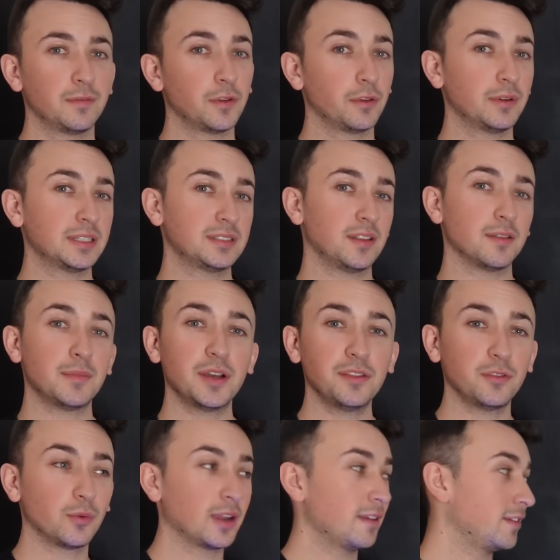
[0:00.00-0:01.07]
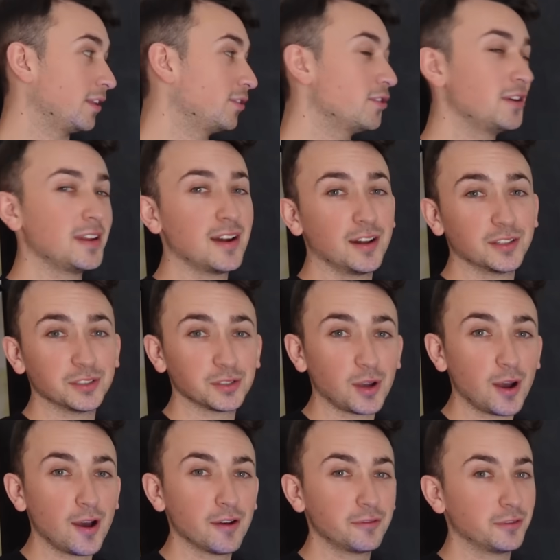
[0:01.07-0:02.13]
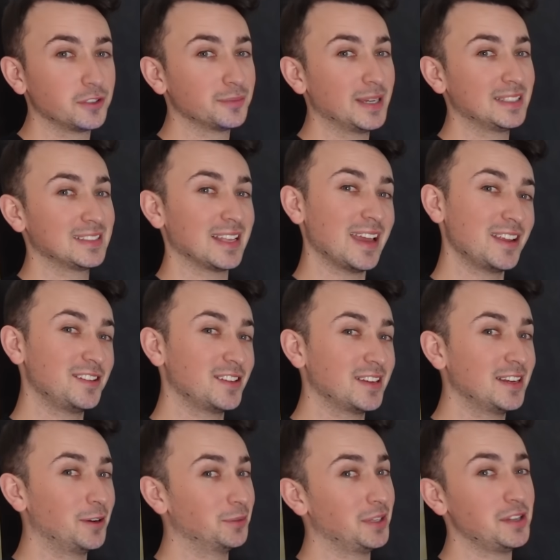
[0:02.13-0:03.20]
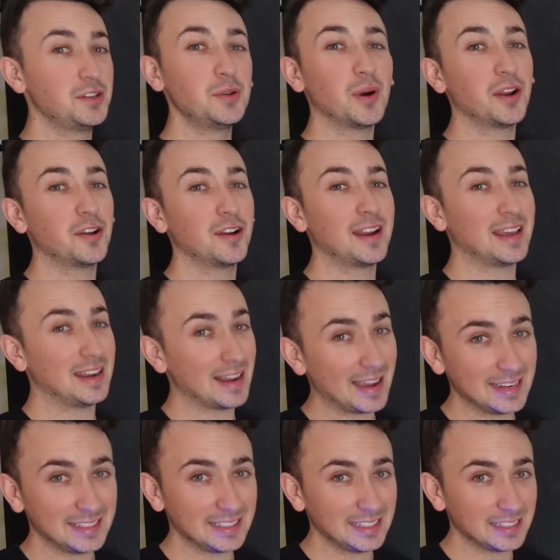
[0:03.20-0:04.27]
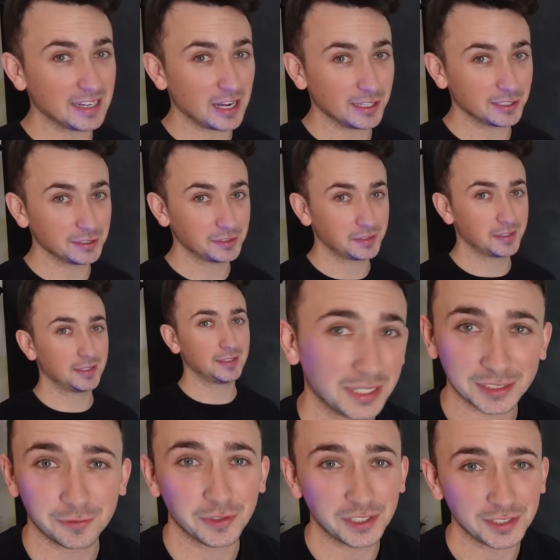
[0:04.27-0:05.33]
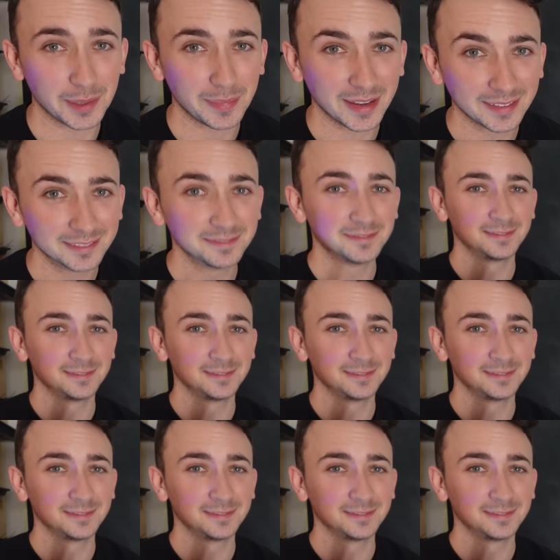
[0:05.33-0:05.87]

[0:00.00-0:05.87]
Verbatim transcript: For the rest of the month, we're giving $30 off, which makes the engine only $219, plus free shipping.